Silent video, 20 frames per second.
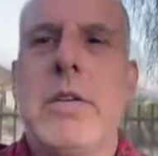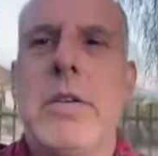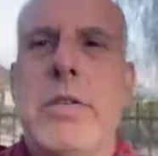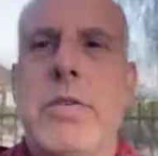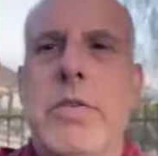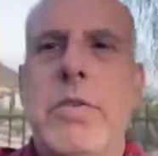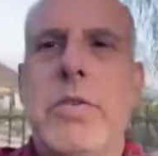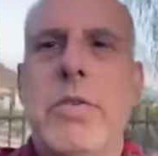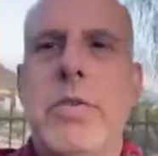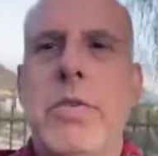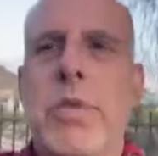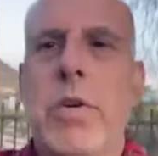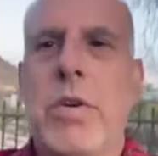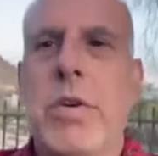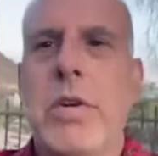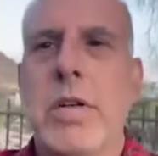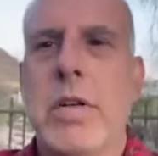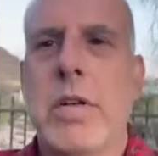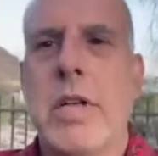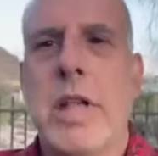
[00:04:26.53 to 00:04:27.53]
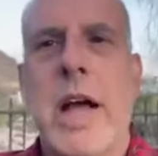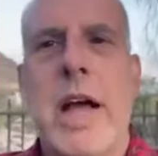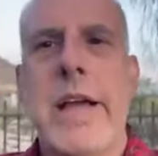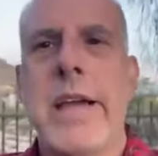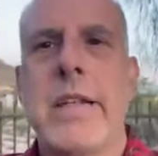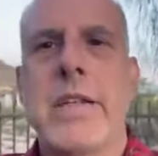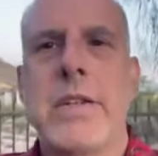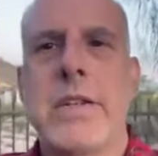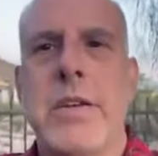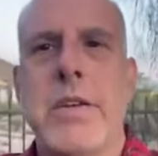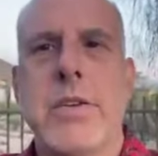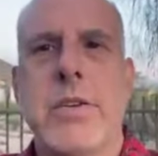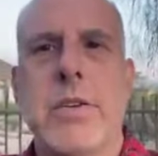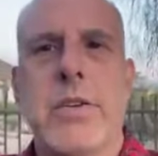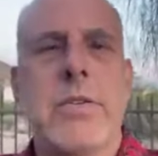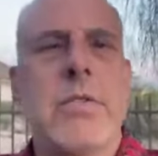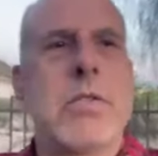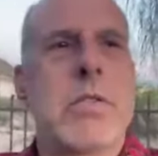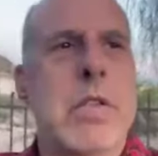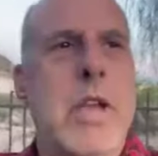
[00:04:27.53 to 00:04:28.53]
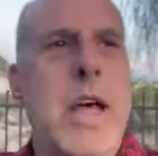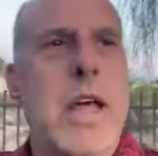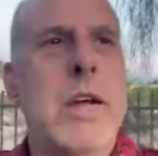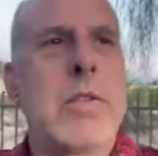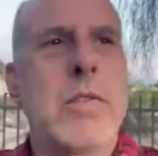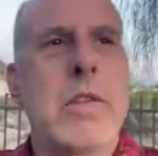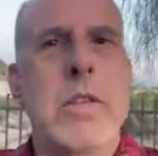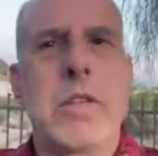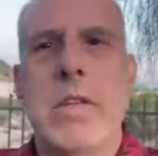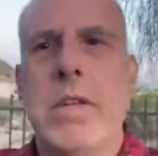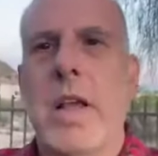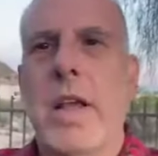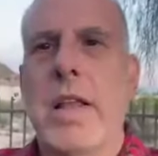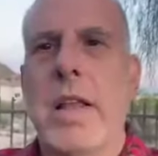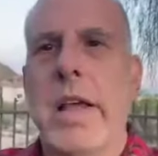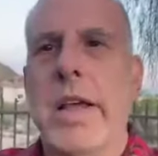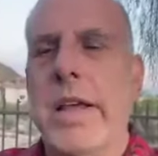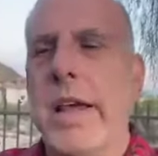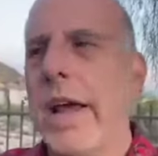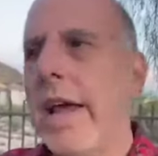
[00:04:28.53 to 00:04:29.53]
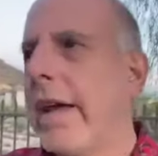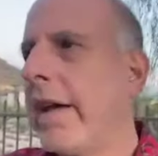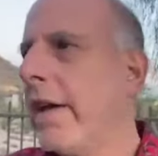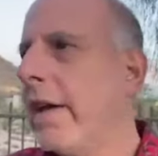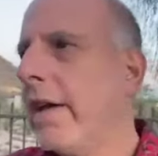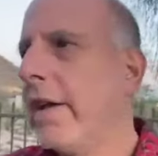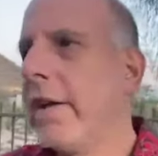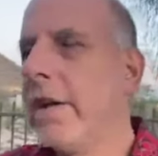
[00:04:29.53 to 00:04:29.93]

to your clients in your newsletter and say like, hey,